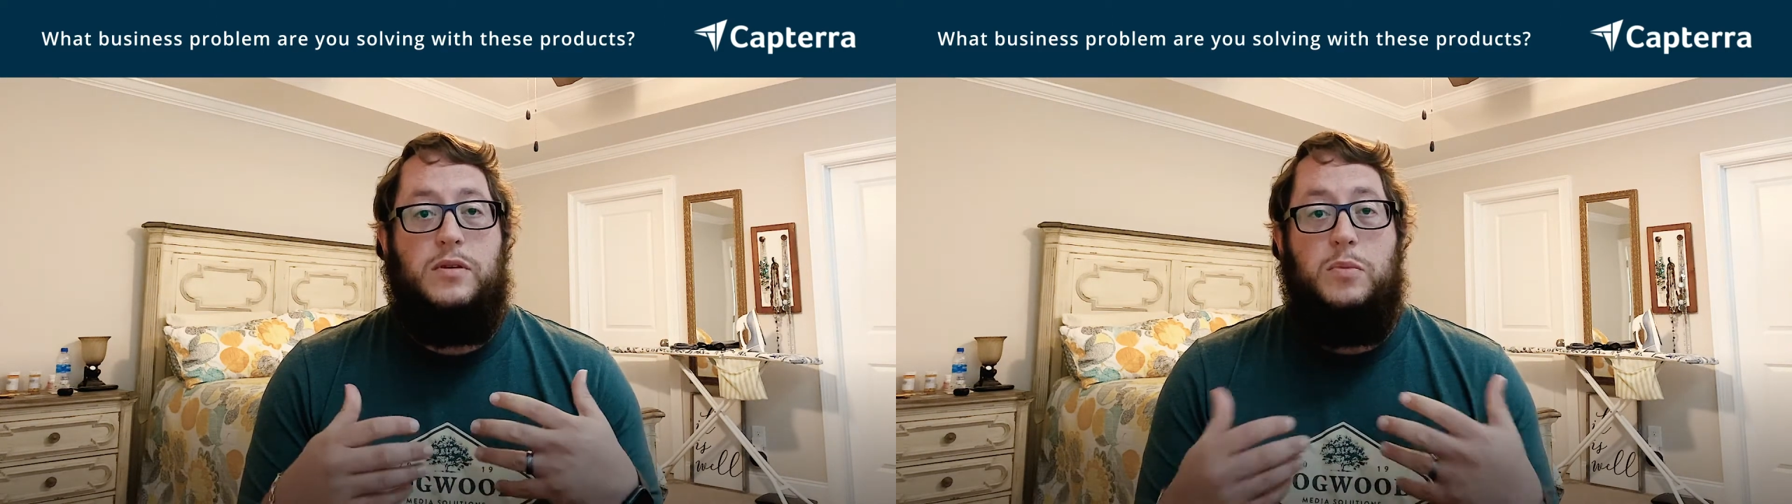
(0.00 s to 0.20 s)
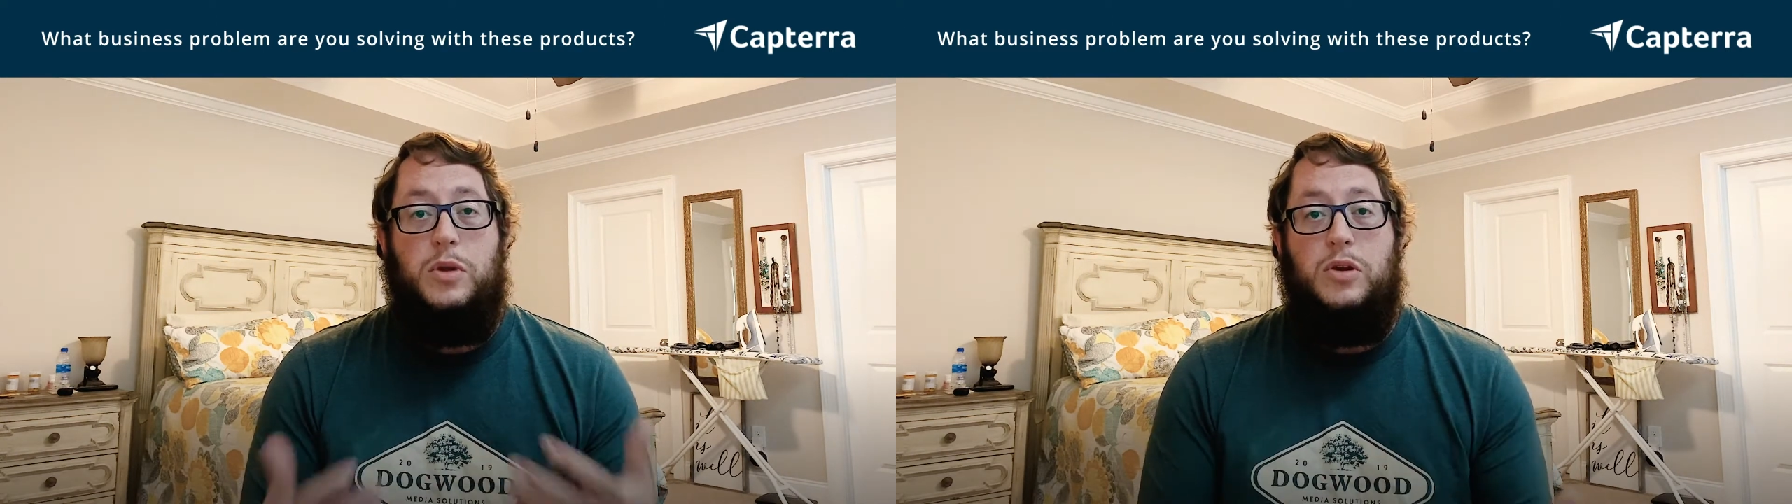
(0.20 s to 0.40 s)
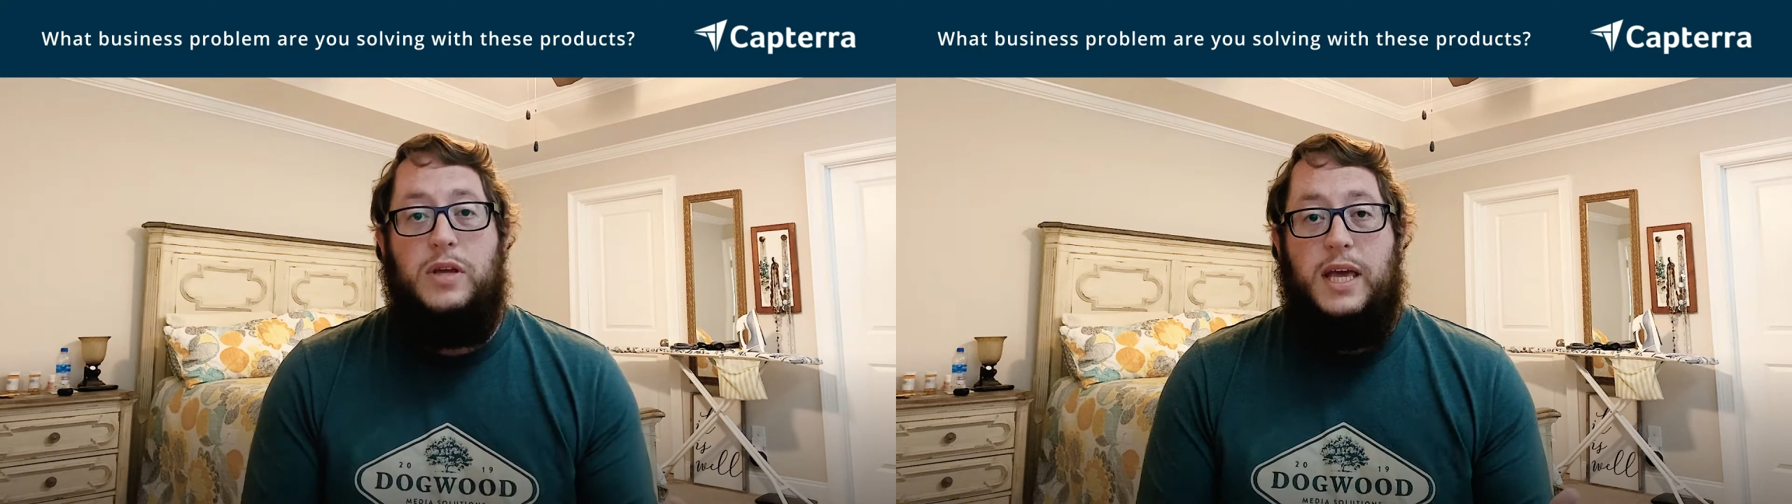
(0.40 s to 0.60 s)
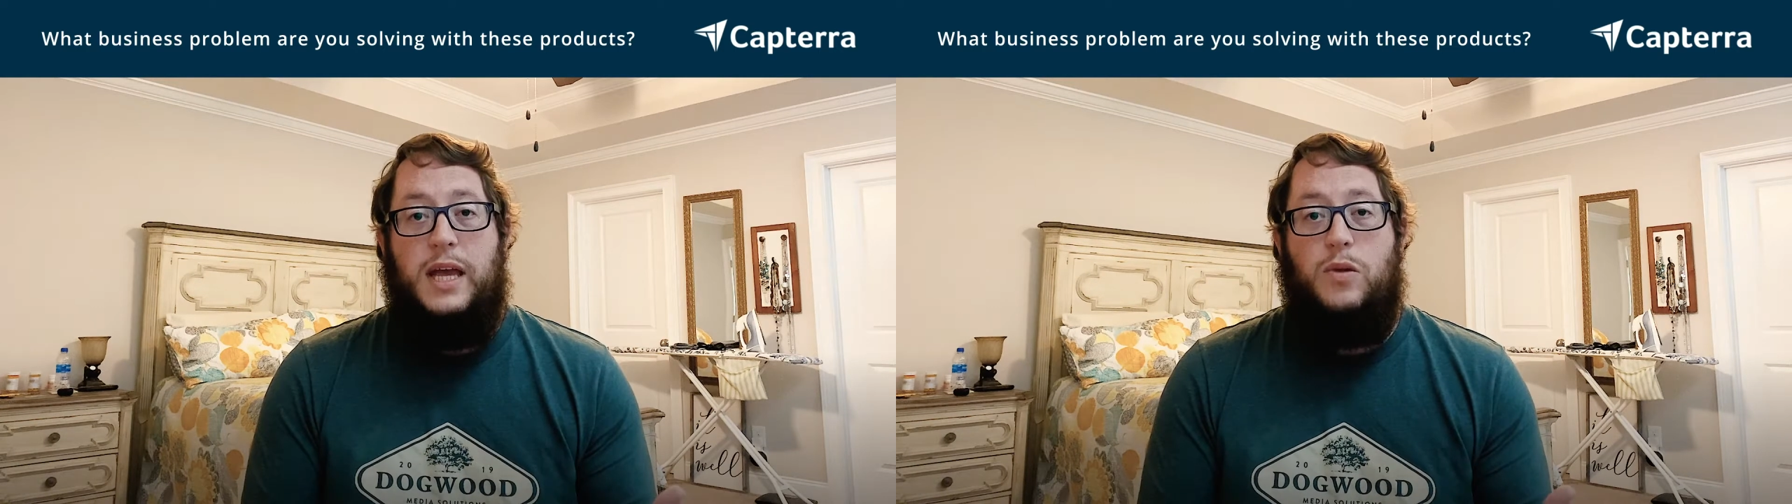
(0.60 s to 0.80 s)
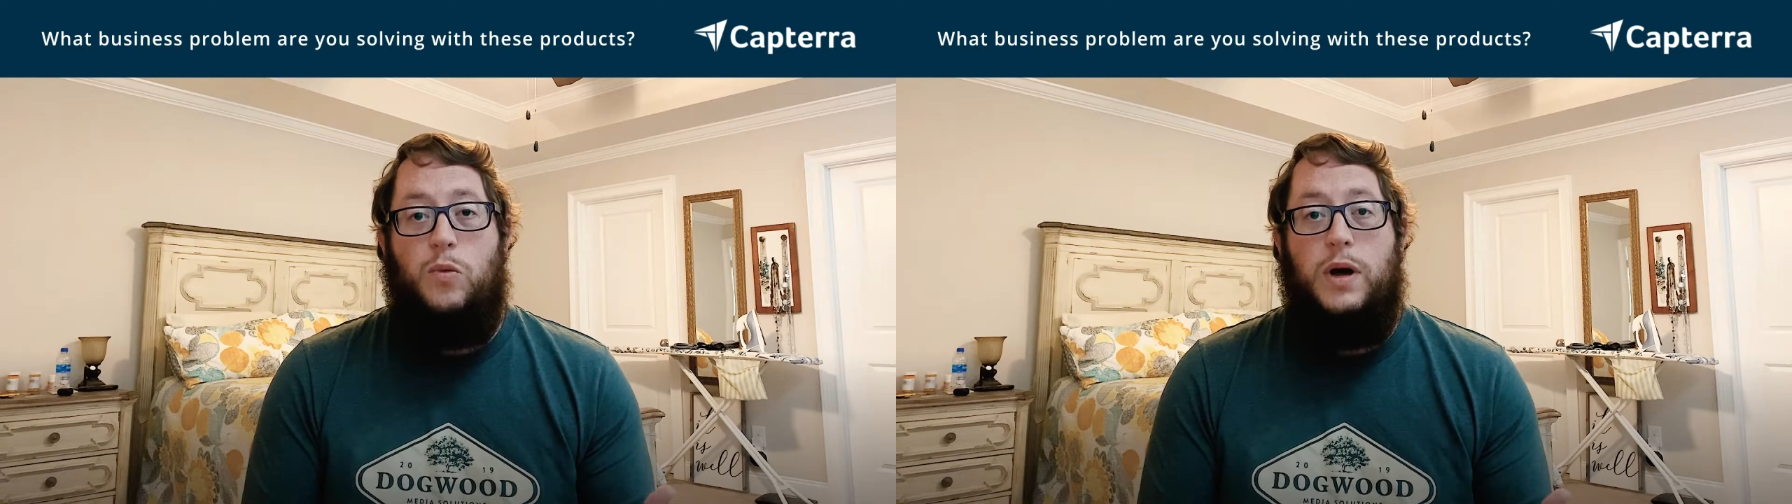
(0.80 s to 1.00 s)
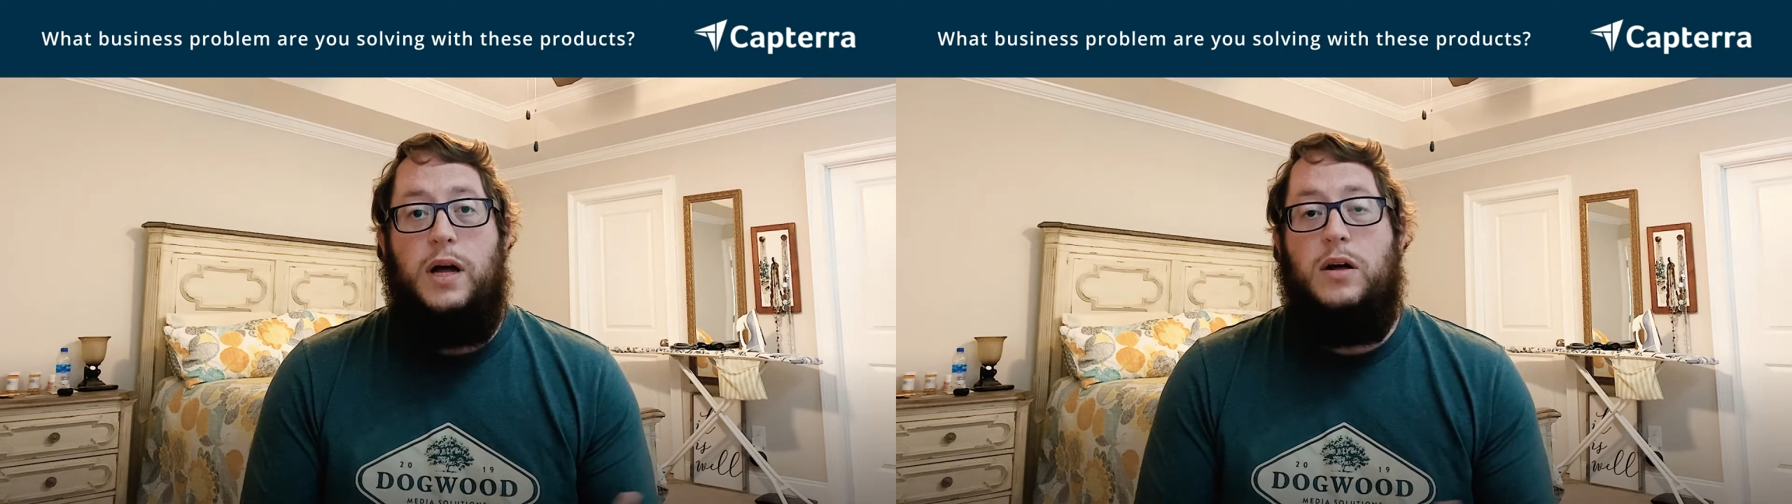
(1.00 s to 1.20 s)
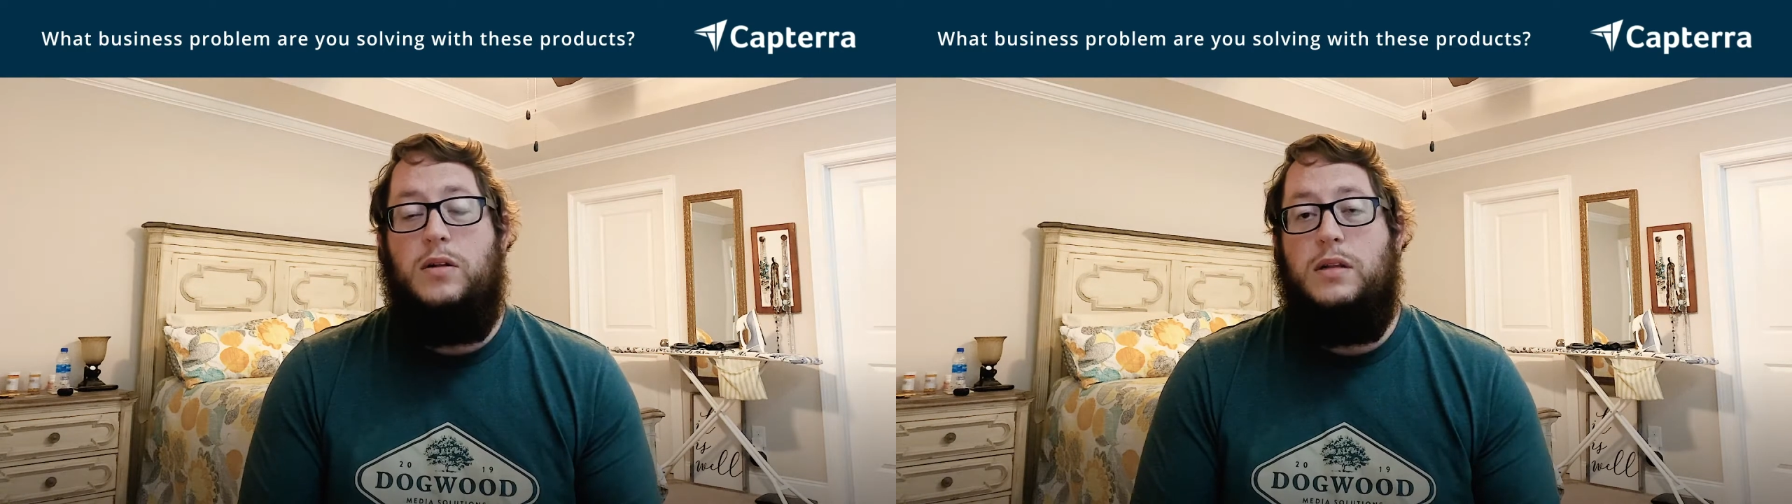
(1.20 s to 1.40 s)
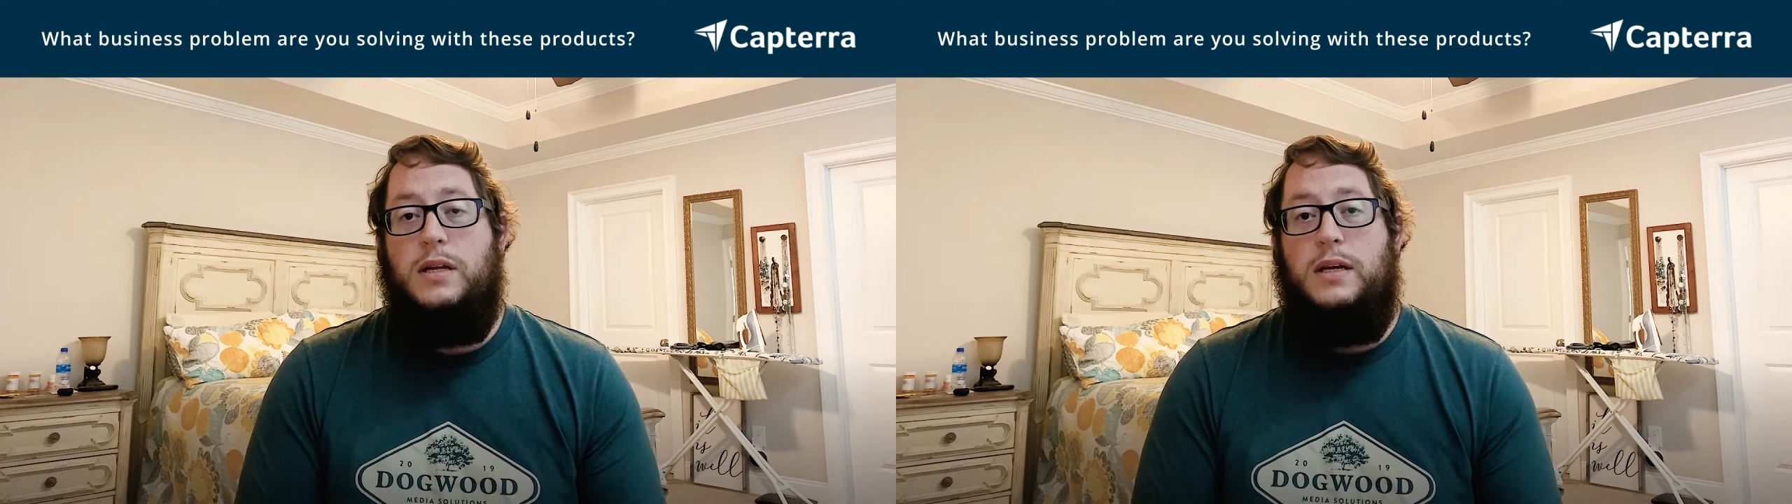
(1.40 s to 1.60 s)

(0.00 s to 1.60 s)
communicate well,